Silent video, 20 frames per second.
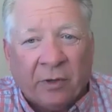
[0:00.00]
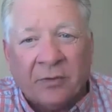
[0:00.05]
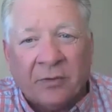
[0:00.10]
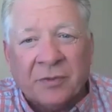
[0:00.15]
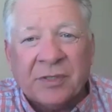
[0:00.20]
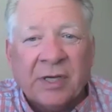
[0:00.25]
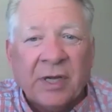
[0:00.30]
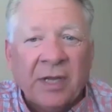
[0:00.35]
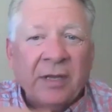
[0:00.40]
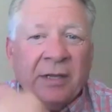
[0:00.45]

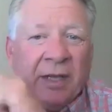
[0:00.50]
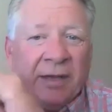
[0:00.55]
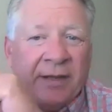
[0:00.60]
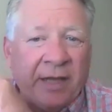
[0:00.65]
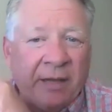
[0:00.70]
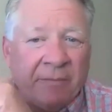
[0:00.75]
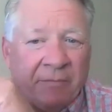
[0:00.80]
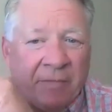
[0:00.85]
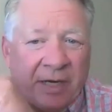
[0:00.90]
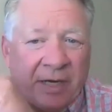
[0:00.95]
grows,
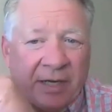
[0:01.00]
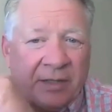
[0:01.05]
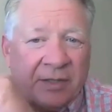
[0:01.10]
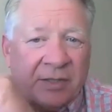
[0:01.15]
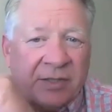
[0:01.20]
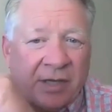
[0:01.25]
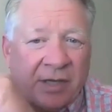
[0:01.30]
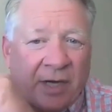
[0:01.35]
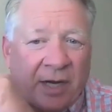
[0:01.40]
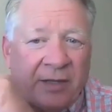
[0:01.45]
and that money
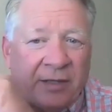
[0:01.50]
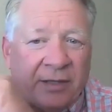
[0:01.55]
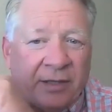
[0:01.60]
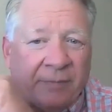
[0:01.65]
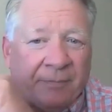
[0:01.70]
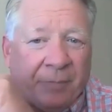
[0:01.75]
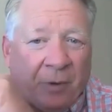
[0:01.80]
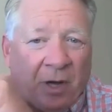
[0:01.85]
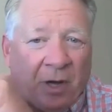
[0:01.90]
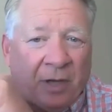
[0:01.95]
inside
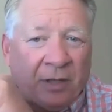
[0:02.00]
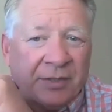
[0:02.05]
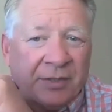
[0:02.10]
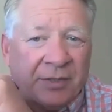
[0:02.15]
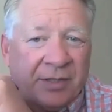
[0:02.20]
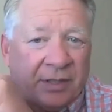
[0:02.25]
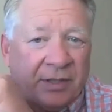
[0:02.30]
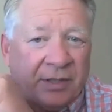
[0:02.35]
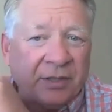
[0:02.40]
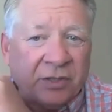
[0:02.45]
the
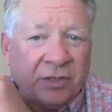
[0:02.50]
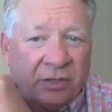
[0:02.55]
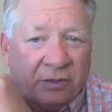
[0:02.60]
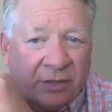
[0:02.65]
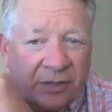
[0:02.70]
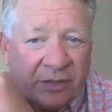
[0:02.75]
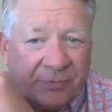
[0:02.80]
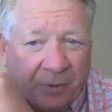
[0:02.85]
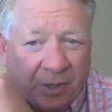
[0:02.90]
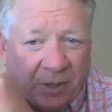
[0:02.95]
policy, the
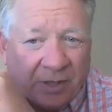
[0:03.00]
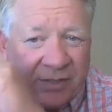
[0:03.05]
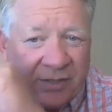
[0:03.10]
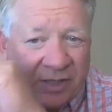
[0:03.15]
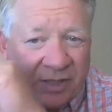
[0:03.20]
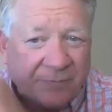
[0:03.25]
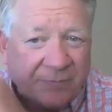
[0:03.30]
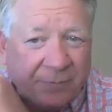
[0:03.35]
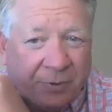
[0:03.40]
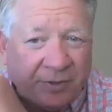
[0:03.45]
insurance
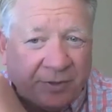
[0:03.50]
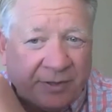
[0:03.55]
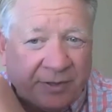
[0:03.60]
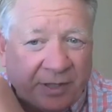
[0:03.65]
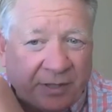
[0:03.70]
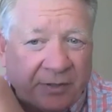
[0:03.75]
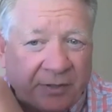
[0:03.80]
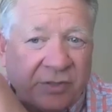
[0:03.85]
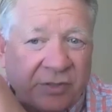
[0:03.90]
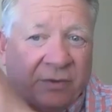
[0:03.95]
policy, is put
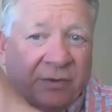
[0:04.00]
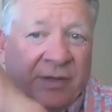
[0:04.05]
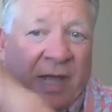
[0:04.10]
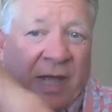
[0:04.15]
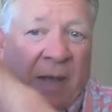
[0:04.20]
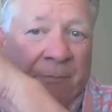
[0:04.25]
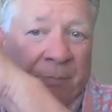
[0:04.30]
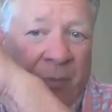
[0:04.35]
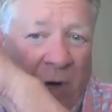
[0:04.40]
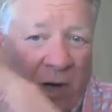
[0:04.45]
there so
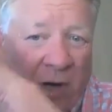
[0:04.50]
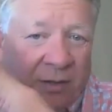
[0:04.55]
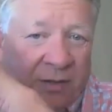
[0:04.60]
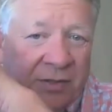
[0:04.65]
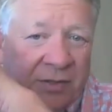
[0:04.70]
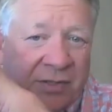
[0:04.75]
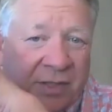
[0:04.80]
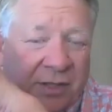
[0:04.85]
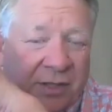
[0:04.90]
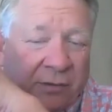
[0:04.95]
that
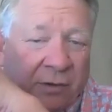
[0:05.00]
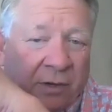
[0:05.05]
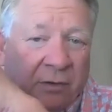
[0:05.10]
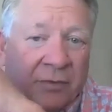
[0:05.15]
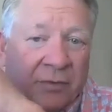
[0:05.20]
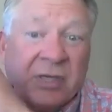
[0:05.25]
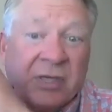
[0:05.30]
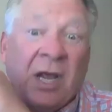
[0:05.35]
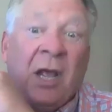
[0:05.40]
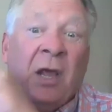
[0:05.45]
policy
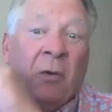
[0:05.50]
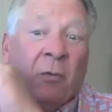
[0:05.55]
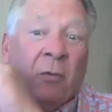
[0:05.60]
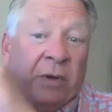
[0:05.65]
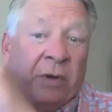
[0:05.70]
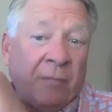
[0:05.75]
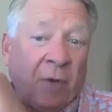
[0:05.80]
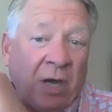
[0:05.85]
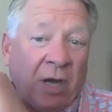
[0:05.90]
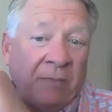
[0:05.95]
grows.
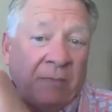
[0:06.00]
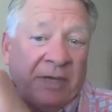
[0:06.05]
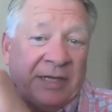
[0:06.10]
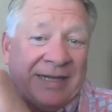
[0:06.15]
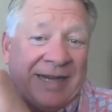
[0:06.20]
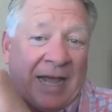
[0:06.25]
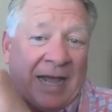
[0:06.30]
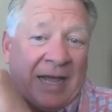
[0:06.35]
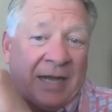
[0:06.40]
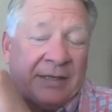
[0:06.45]
When mom
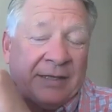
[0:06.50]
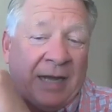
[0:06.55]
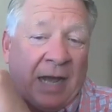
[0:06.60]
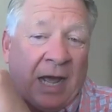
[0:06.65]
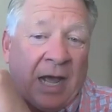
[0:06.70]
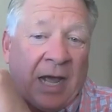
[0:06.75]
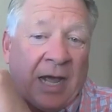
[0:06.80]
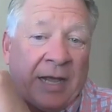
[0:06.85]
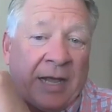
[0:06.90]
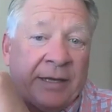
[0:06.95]
and dad
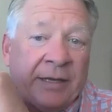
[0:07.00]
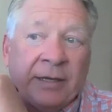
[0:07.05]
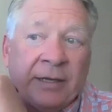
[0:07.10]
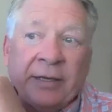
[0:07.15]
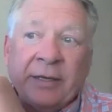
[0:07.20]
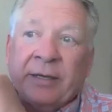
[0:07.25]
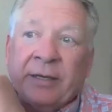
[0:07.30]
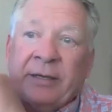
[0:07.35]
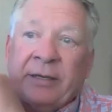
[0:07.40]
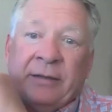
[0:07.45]
die,
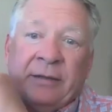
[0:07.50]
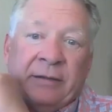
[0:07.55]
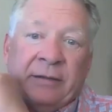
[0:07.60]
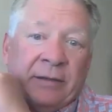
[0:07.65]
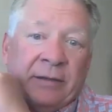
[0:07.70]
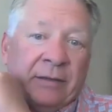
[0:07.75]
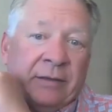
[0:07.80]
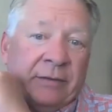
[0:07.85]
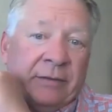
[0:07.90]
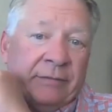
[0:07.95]

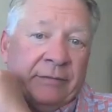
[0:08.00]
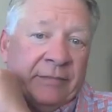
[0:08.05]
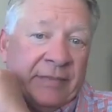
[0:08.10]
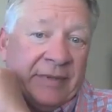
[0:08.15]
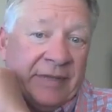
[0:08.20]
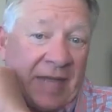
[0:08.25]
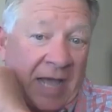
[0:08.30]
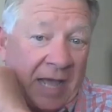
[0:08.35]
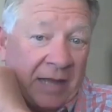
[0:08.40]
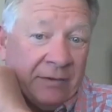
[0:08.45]

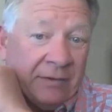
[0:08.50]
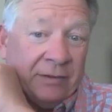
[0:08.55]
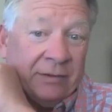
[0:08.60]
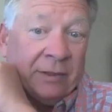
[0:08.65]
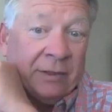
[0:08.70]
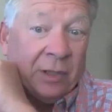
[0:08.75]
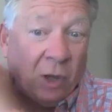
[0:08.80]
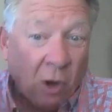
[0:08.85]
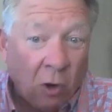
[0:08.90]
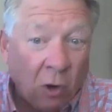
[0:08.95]

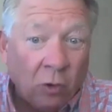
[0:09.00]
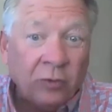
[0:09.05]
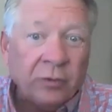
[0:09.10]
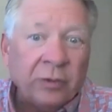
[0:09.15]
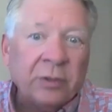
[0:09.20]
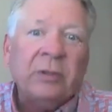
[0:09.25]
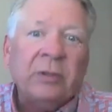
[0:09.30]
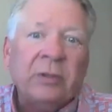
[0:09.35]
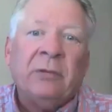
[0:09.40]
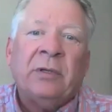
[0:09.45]
that
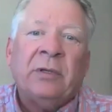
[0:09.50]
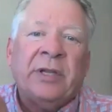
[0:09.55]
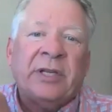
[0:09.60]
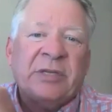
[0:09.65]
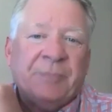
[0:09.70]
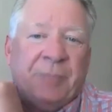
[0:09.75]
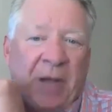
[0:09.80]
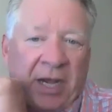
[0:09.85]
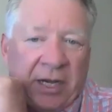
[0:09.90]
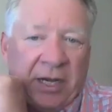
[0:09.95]
loan
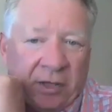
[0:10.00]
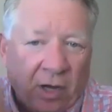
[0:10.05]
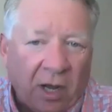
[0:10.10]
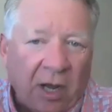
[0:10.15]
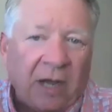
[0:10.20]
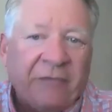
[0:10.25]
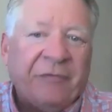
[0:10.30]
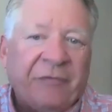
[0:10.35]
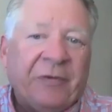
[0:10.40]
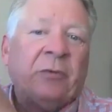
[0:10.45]
is paid
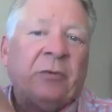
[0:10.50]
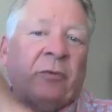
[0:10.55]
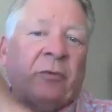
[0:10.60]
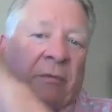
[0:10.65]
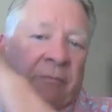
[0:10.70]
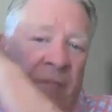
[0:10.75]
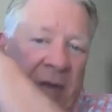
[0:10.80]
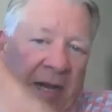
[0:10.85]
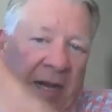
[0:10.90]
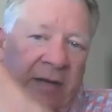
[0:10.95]
off and the
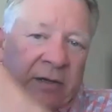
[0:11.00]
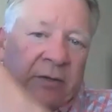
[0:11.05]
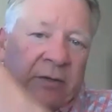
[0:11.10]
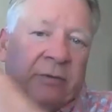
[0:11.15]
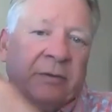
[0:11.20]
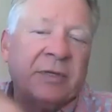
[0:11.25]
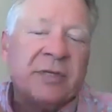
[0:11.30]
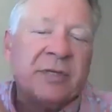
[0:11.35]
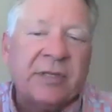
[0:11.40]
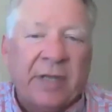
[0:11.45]

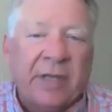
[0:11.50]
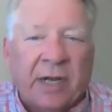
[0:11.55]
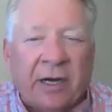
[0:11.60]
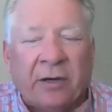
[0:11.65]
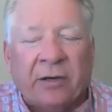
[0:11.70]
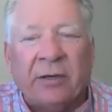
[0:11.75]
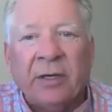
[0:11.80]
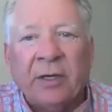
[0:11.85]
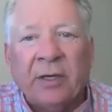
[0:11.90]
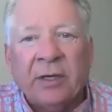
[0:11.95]
remainder is
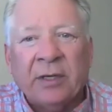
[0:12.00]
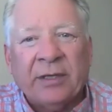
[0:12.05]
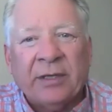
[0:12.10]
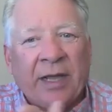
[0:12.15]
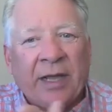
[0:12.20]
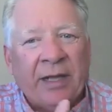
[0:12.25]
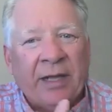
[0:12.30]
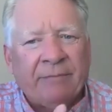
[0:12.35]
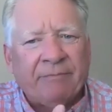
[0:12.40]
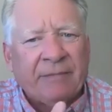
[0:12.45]
there
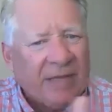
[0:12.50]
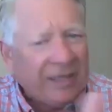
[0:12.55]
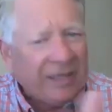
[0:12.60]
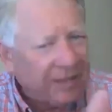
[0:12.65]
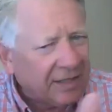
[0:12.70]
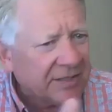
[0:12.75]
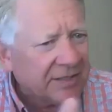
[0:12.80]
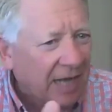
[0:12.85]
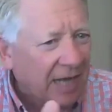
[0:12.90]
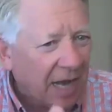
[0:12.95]

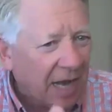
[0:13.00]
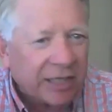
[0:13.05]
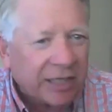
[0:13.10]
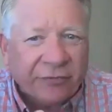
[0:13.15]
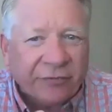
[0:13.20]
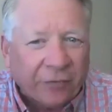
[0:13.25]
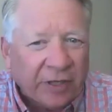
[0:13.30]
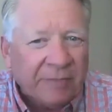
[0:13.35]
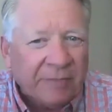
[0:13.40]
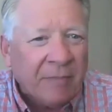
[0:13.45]
in a
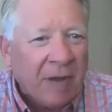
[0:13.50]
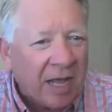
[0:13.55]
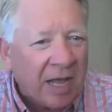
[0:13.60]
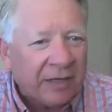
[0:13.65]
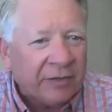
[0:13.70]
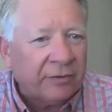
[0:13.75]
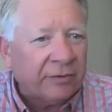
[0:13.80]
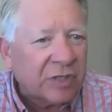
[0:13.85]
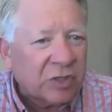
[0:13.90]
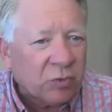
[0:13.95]
tax-free
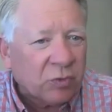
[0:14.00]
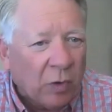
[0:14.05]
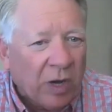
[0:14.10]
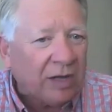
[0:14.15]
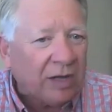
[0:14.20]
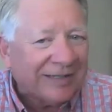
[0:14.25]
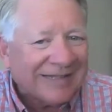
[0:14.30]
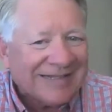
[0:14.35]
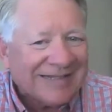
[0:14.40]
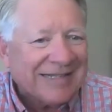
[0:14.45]
manner as
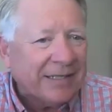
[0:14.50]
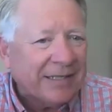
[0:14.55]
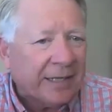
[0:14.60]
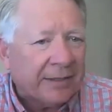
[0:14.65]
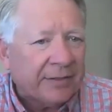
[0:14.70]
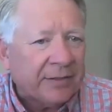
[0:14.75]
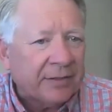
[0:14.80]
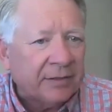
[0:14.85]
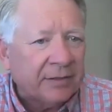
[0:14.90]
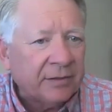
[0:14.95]
well, isn't
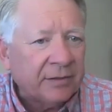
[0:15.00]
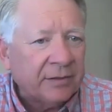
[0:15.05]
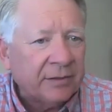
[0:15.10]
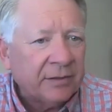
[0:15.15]
it?